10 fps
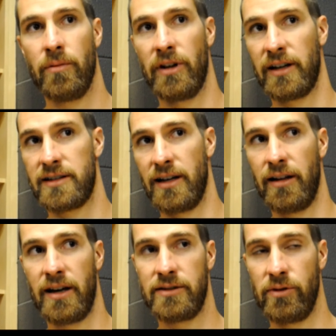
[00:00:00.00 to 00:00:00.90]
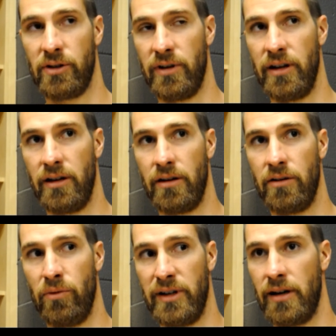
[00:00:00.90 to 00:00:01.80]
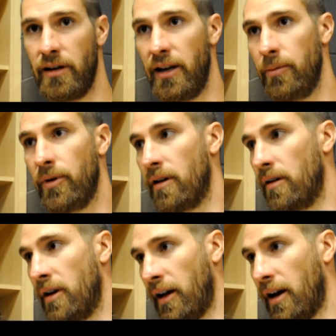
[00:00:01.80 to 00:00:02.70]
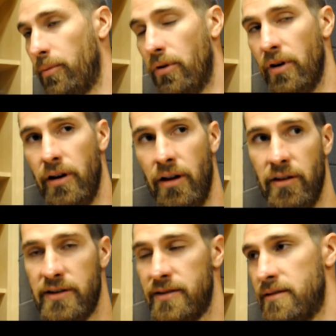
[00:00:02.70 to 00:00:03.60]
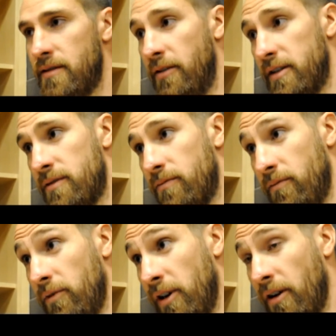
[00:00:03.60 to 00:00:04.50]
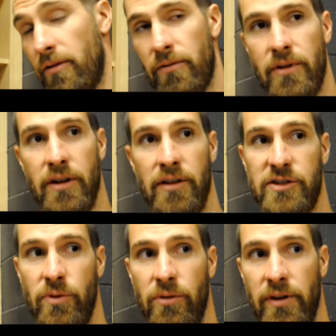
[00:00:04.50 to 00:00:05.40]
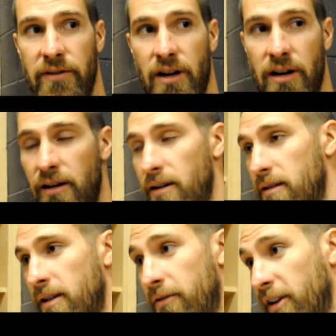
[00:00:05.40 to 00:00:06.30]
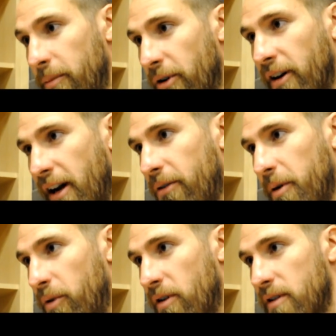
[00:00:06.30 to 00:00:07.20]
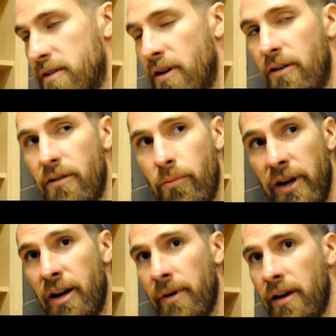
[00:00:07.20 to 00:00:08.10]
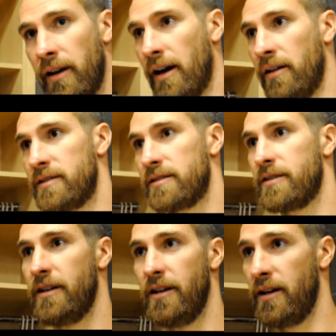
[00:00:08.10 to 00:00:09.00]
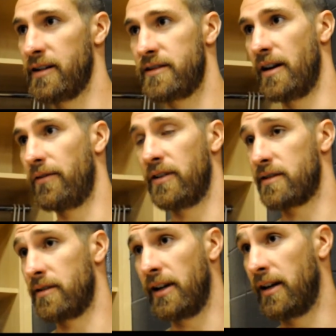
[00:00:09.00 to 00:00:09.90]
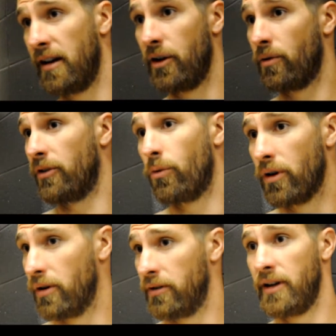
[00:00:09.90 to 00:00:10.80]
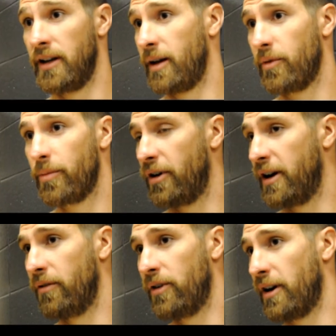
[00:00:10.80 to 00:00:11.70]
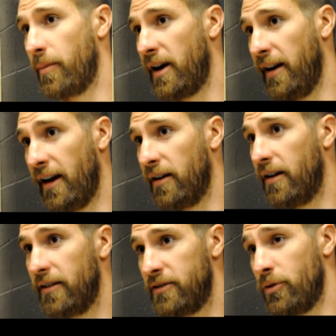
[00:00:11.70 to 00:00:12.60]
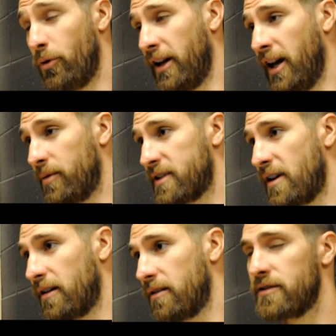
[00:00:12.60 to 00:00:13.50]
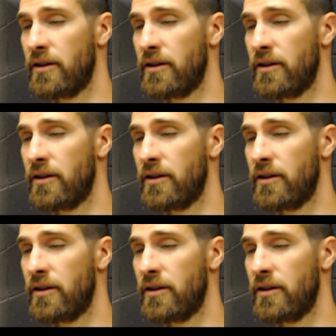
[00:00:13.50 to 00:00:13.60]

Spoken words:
Like I said, last week we dug deep and got a point, and this week we dug even deeper and got 3 points. So being a man down, that's tough in this league and anywhere in the world. Man, you gain your point and you're a man down to win a game of soccer.